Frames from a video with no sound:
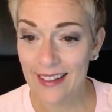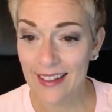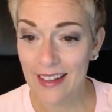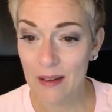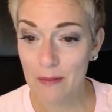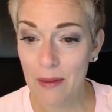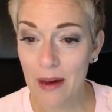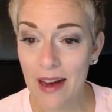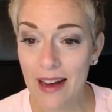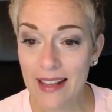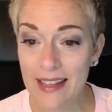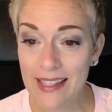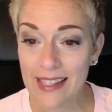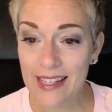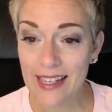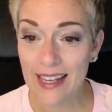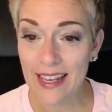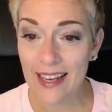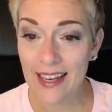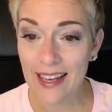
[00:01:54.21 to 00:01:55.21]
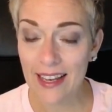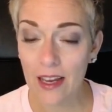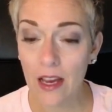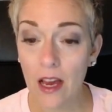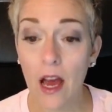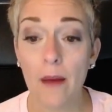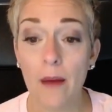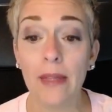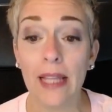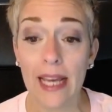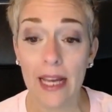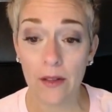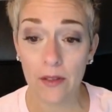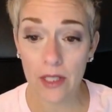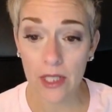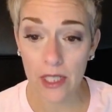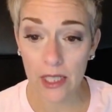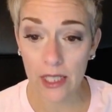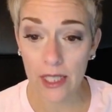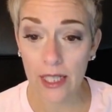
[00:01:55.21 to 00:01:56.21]
Bosnia, I'm loud
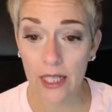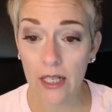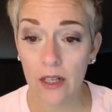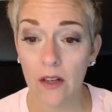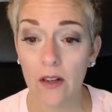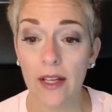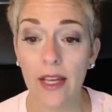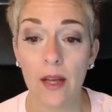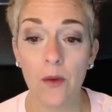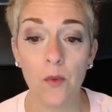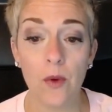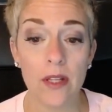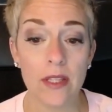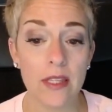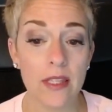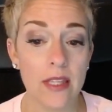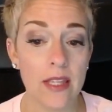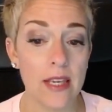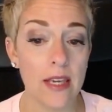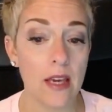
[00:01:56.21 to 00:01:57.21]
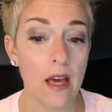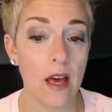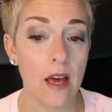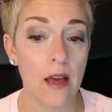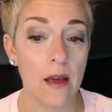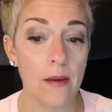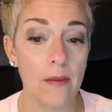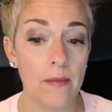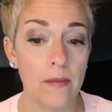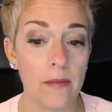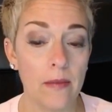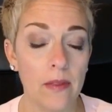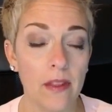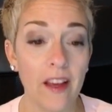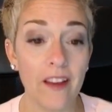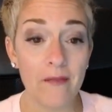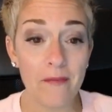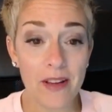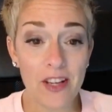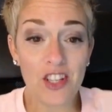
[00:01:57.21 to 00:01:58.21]
and clear. Okay, what's the,
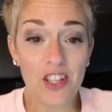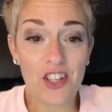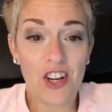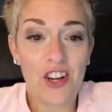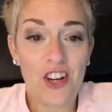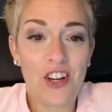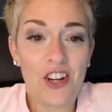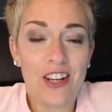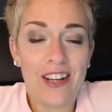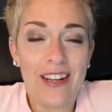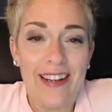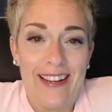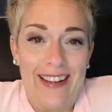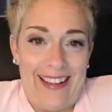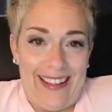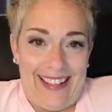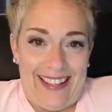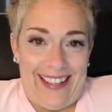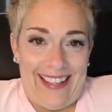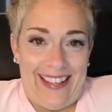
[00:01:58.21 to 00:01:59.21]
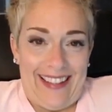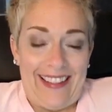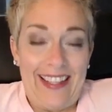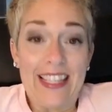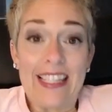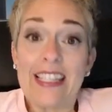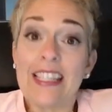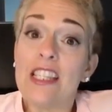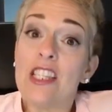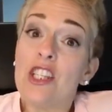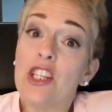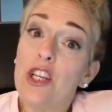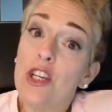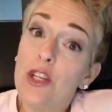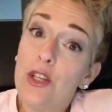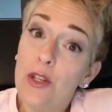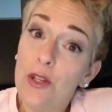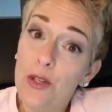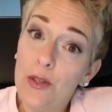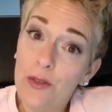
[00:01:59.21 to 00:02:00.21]
love my shirt. This is
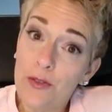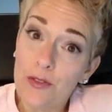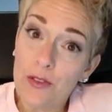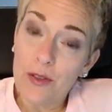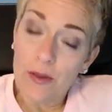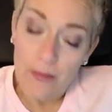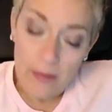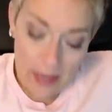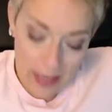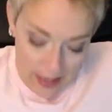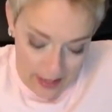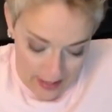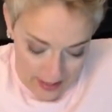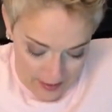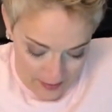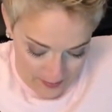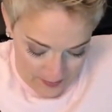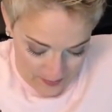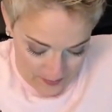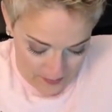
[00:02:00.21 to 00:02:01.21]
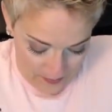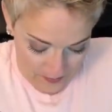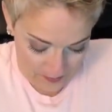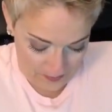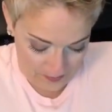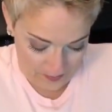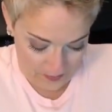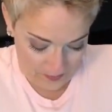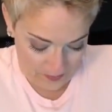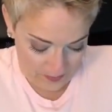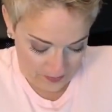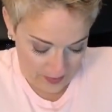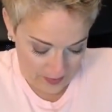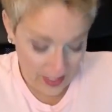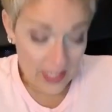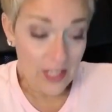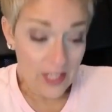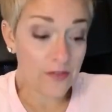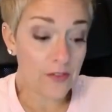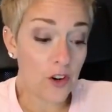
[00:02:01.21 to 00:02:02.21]
new from
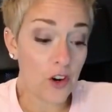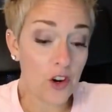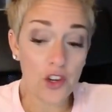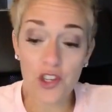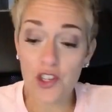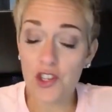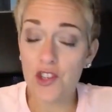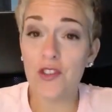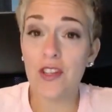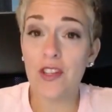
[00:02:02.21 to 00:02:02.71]
DeFarsher